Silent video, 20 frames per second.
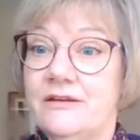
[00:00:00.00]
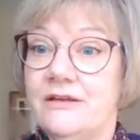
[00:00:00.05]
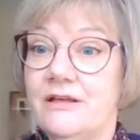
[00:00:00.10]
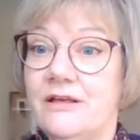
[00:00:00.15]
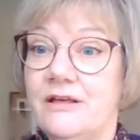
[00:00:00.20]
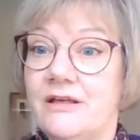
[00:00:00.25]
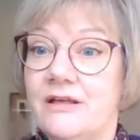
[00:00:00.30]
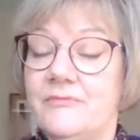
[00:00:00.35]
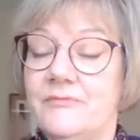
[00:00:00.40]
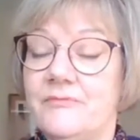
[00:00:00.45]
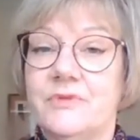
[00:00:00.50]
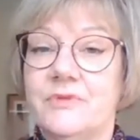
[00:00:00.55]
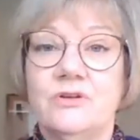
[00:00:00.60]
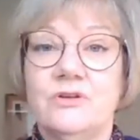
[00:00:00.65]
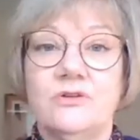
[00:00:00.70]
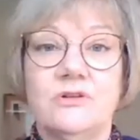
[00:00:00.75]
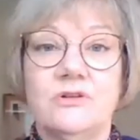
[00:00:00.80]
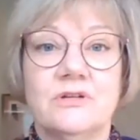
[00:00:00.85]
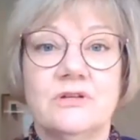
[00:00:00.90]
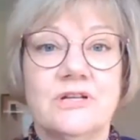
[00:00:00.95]
Google
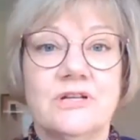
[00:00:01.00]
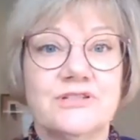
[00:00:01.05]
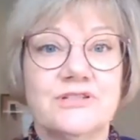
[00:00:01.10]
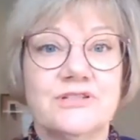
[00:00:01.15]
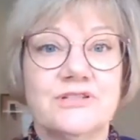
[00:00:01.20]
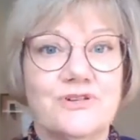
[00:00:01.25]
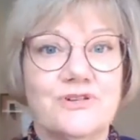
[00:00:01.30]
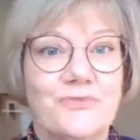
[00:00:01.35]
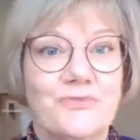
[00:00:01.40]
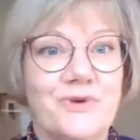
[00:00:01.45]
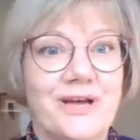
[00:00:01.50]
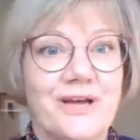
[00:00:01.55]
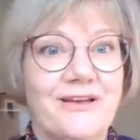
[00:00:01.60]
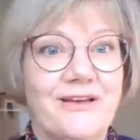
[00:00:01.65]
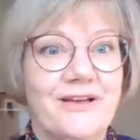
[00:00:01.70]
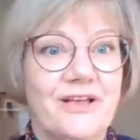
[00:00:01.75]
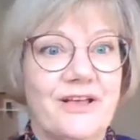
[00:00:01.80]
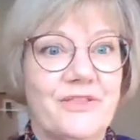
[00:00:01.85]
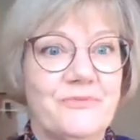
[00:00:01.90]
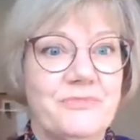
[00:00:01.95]
Classroom where other
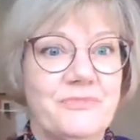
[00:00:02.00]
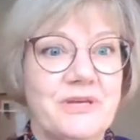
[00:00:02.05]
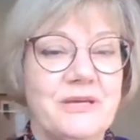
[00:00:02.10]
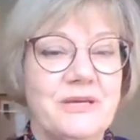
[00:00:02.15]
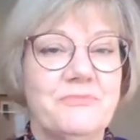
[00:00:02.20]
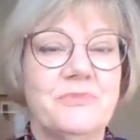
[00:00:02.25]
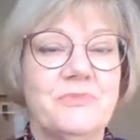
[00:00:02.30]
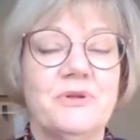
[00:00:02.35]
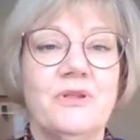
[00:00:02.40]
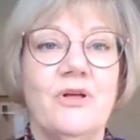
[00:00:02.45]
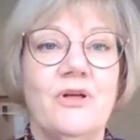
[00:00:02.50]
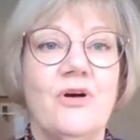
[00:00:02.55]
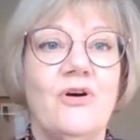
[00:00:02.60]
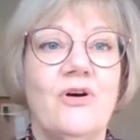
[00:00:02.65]
people are